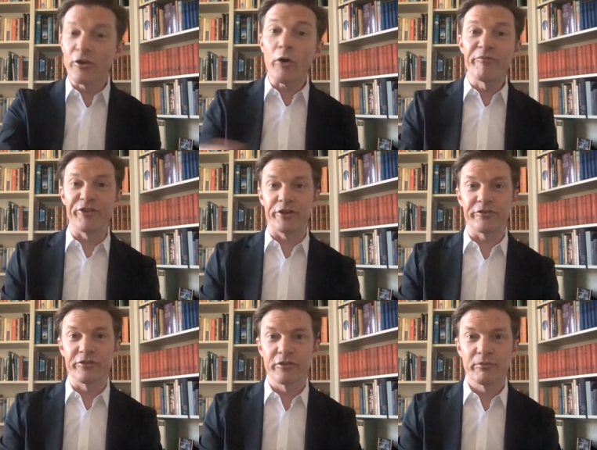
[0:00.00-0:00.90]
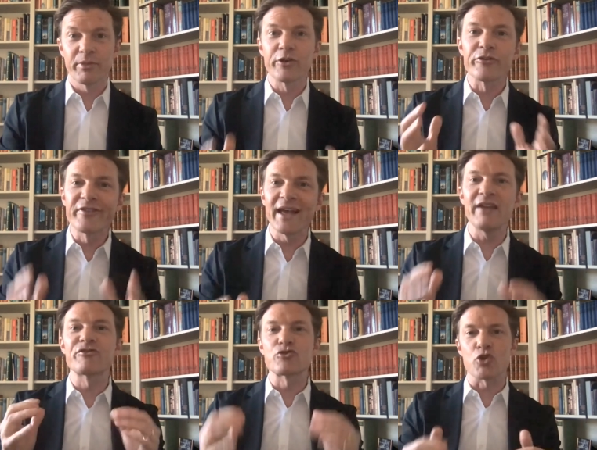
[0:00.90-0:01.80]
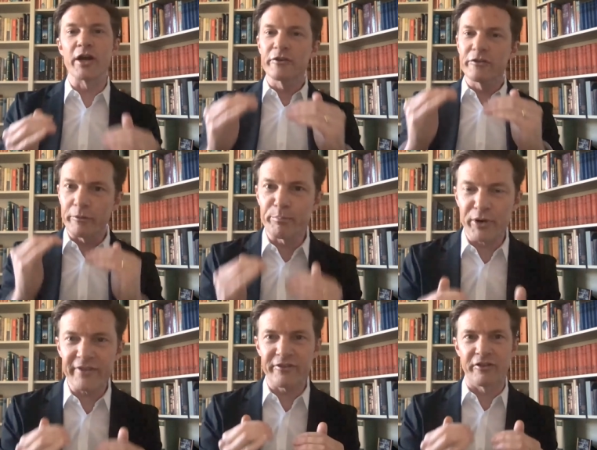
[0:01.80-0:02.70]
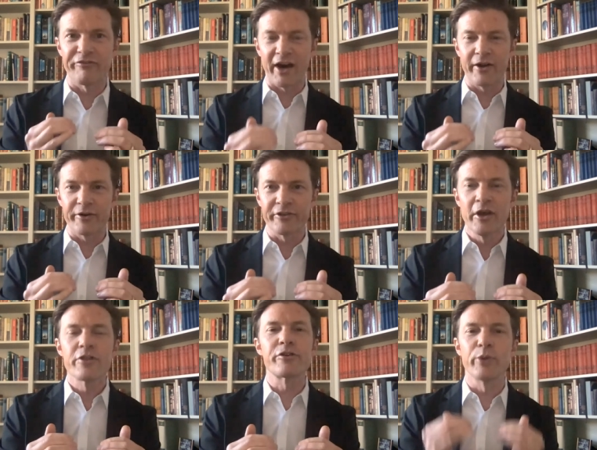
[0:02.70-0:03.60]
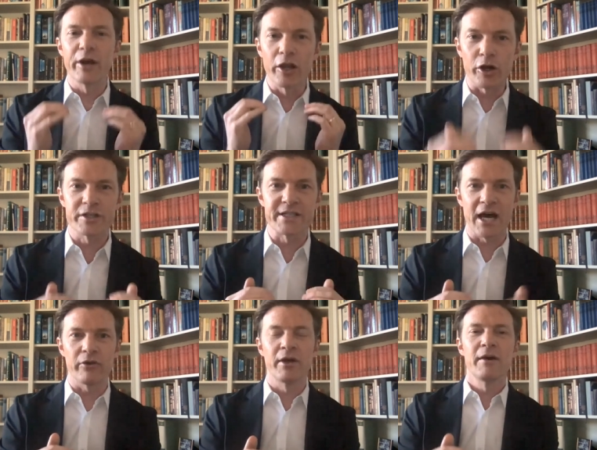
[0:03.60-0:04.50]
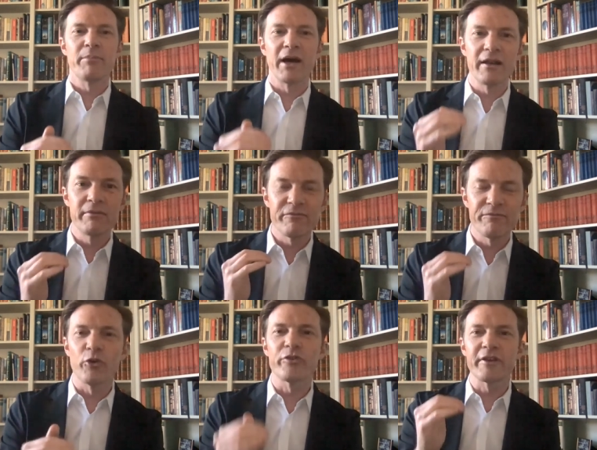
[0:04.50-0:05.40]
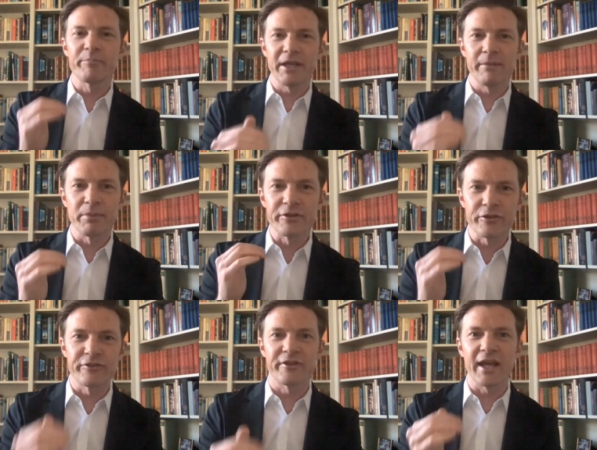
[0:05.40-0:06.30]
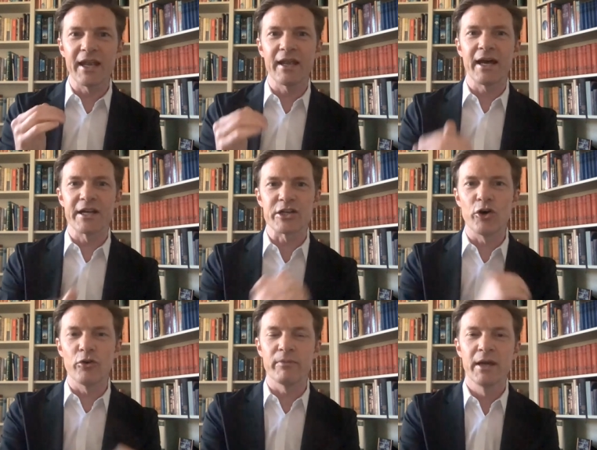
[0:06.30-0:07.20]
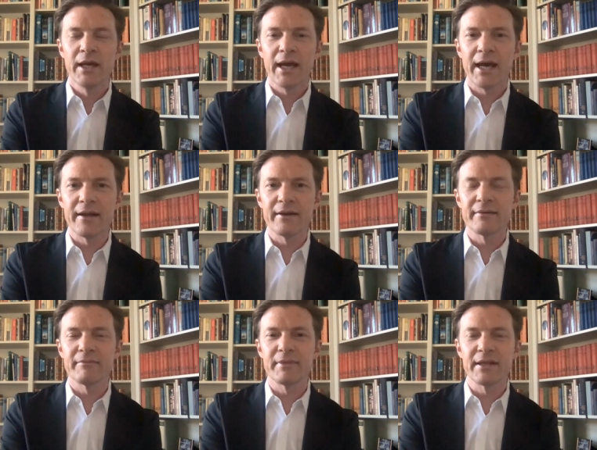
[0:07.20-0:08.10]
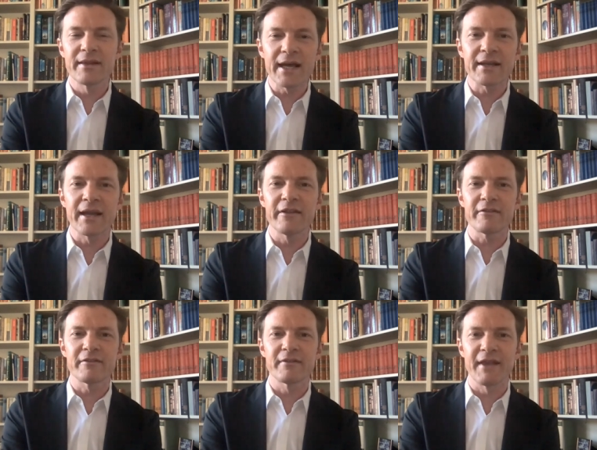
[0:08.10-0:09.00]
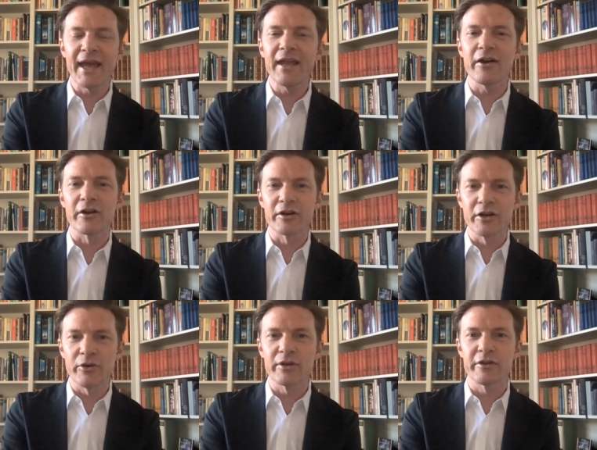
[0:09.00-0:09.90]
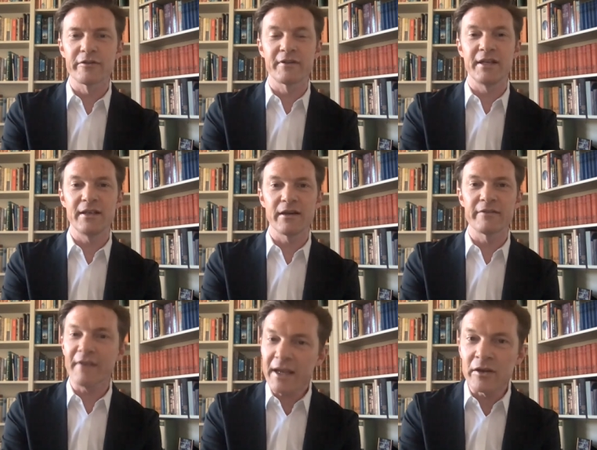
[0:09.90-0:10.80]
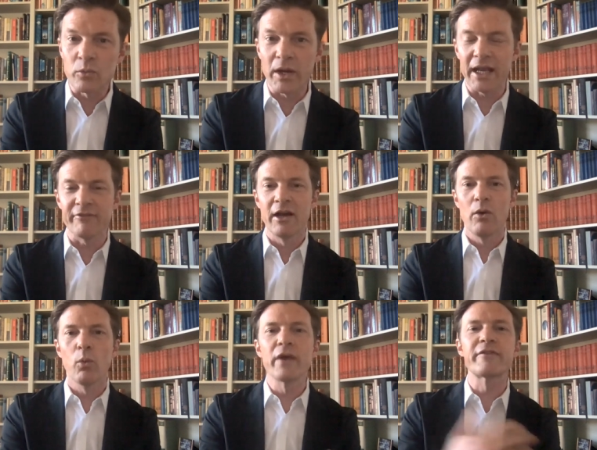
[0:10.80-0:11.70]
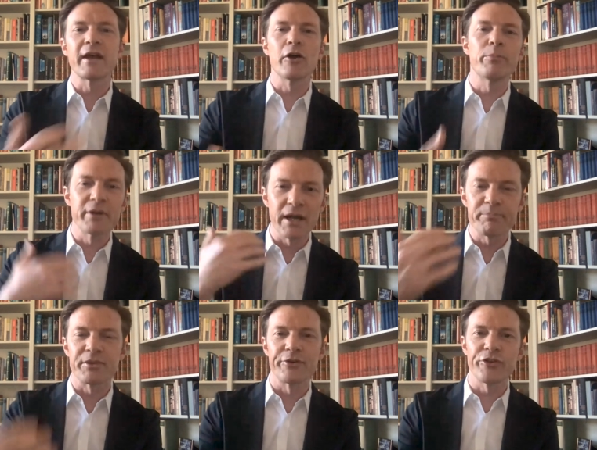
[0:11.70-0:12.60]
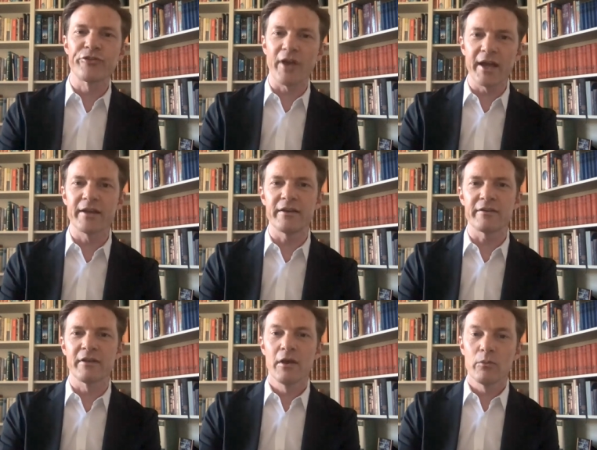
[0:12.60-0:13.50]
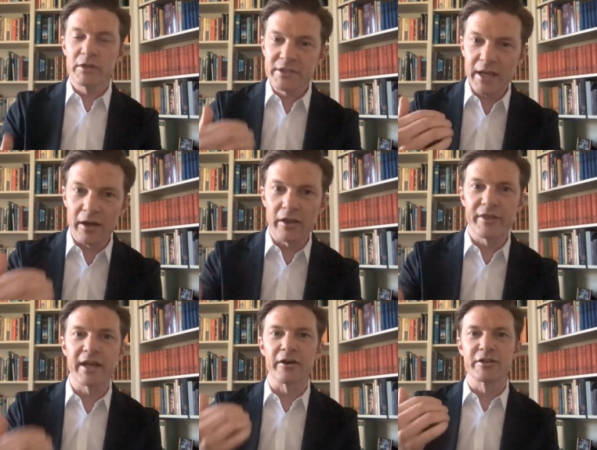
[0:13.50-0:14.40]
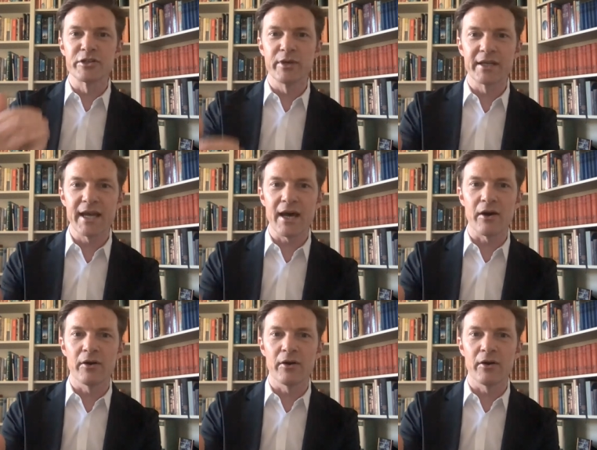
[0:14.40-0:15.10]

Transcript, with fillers: is obvious because they've tried to suppress the virus through a lockdown by forcing people to stay at home. And in that case, they are going to see a second wave once they open up their societies, which they are they are doing now.